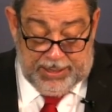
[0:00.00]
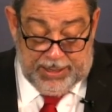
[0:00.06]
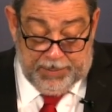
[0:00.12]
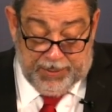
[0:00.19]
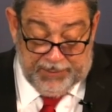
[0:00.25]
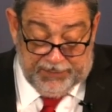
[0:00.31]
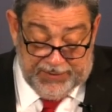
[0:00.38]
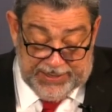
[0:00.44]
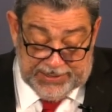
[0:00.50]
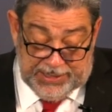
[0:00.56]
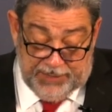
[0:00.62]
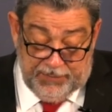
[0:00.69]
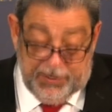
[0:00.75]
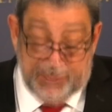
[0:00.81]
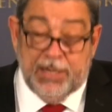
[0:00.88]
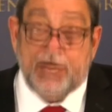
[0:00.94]
The
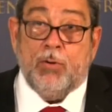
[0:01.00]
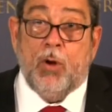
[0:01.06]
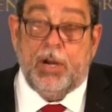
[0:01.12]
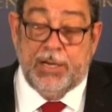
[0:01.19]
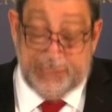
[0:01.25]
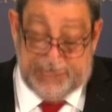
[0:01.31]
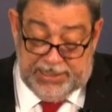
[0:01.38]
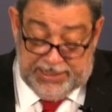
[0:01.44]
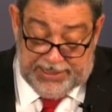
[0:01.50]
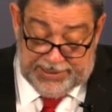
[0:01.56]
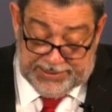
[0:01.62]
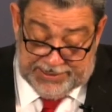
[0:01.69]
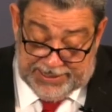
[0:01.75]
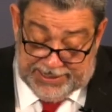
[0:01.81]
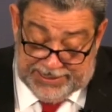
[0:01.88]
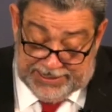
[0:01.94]
pervasive
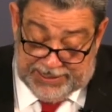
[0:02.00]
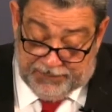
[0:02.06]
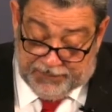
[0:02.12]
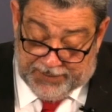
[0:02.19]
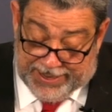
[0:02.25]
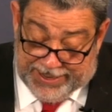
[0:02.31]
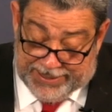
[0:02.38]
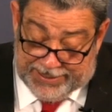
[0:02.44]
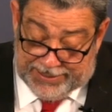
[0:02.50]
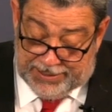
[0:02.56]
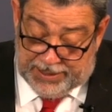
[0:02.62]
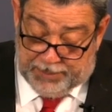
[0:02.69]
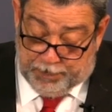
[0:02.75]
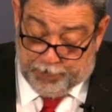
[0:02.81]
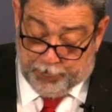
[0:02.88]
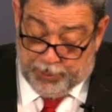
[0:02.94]
inequalities that defined
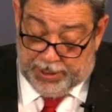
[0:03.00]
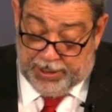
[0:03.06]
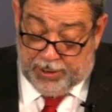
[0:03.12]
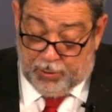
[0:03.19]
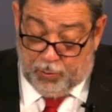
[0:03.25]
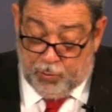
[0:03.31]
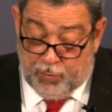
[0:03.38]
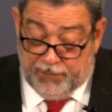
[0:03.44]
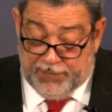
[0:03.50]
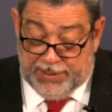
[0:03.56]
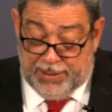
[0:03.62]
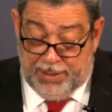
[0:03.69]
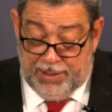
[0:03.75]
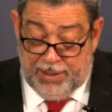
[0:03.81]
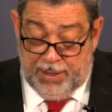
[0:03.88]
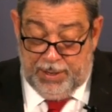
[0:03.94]
the
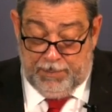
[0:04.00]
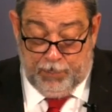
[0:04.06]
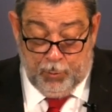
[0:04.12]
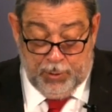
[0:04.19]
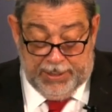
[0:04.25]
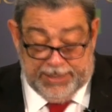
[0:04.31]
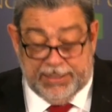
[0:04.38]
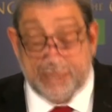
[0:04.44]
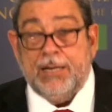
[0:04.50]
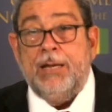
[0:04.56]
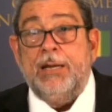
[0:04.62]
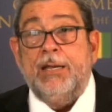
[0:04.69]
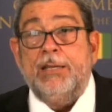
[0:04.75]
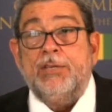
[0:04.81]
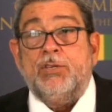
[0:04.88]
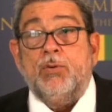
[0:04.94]
pre-COVID
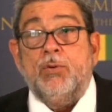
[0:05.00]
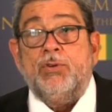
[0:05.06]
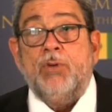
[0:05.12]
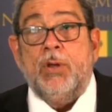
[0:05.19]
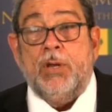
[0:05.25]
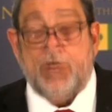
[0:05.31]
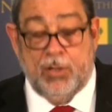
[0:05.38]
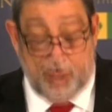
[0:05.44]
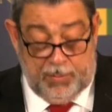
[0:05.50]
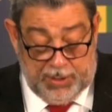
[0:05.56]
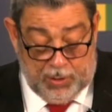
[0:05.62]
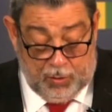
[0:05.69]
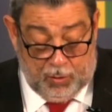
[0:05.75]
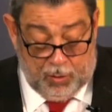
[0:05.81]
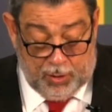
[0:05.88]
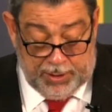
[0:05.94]
political and
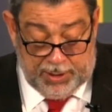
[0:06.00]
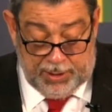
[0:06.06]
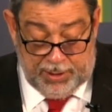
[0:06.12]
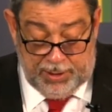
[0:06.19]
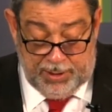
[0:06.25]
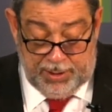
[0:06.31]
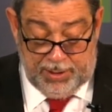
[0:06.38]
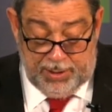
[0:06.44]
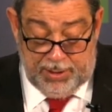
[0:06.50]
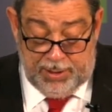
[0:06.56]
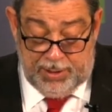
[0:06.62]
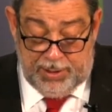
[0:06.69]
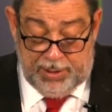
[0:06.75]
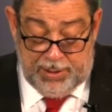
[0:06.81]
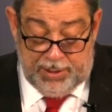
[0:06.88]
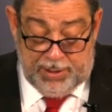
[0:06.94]
socioeconomic order
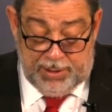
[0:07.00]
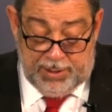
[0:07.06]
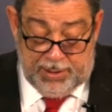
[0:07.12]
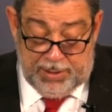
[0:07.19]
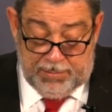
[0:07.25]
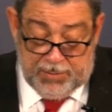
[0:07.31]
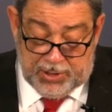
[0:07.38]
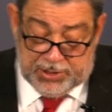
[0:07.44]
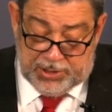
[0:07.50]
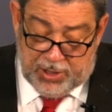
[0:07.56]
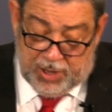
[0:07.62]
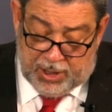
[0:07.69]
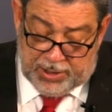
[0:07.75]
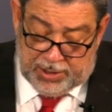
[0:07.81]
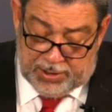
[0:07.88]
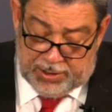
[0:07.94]
must
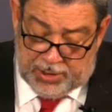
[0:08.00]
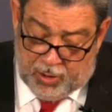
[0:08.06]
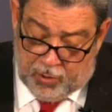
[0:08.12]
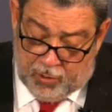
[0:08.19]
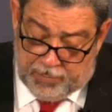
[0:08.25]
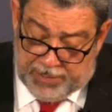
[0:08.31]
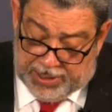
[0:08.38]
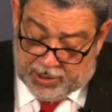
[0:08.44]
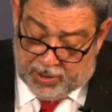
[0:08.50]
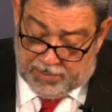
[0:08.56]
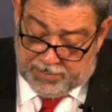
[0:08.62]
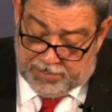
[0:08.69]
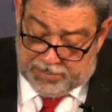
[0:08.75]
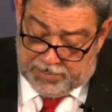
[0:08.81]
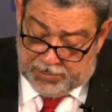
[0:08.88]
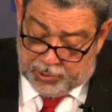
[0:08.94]
not now
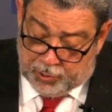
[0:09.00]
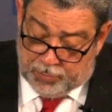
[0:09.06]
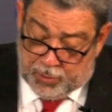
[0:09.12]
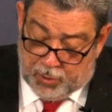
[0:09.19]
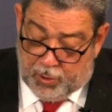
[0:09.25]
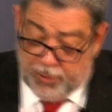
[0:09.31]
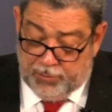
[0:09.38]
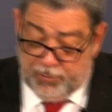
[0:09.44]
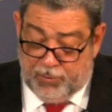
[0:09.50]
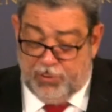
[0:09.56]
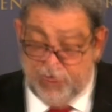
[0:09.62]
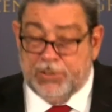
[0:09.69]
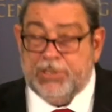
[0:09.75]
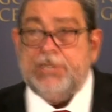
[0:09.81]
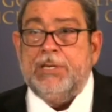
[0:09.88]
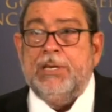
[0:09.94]
become
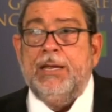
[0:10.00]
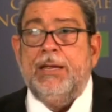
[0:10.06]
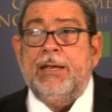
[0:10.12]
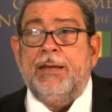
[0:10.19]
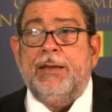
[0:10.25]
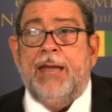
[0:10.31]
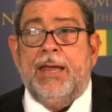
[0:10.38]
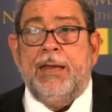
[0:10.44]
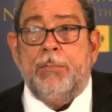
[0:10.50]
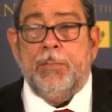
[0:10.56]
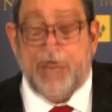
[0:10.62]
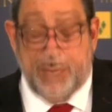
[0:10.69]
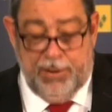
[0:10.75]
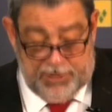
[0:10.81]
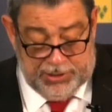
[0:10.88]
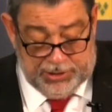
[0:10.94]
tomorrow's
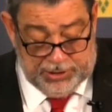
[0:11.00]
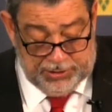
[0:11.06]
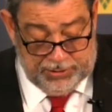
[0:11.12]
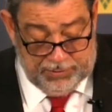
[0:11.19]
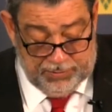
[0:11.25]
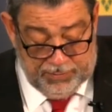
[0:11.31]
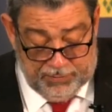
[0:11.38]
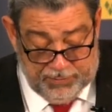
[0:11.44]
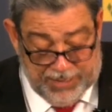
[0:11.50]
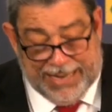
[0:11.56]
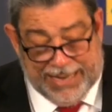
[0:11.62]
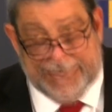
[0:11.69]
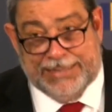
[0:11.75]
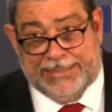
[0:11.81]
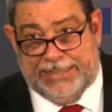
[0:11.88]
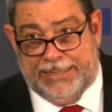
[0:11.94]
nightmarish
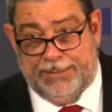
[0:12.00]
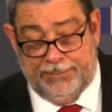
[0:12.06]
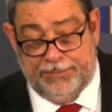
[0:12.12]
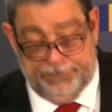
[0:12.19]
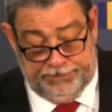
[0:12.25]
reality.